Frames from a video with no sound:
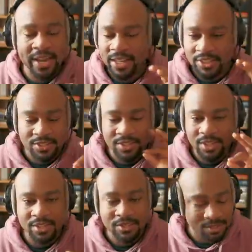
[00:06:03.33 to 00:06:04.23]

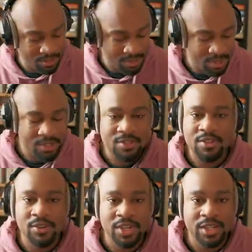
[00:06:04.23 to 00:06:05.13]
It's
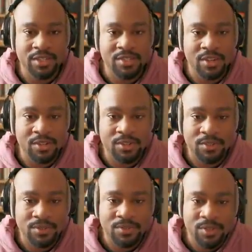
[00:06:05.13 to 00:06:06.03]
so good. So
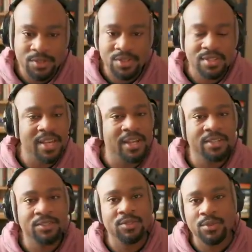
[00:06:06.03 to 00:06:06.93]
those are the
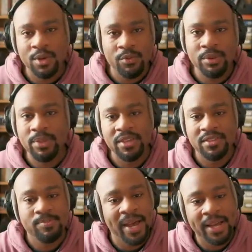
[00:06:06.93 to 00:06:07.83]
settings. Replay
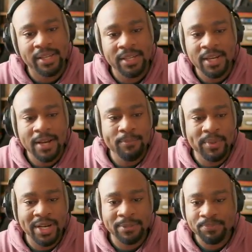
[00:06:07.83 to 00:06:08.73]
this back,
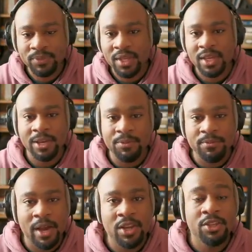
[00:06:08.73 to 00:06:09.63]
but if you
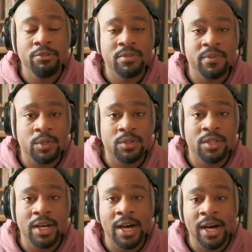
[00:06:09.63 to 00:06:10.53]
found it useful,
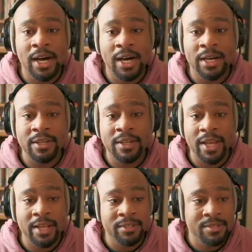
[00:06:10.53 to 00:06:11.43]

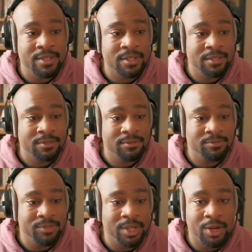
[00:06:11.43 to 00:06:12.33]
and
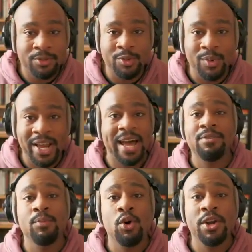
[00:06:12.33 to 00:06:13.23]
you want to have a
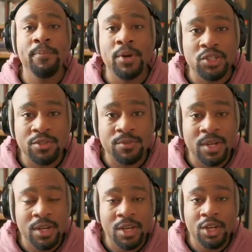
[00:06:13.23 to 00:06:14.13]
more immersive
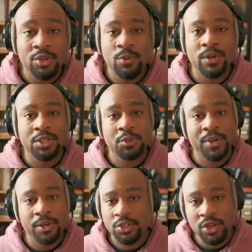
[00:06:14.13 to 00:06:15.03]
New World
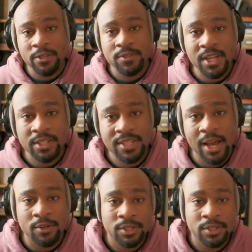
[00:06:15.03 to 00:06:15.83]
experience, try those settings out.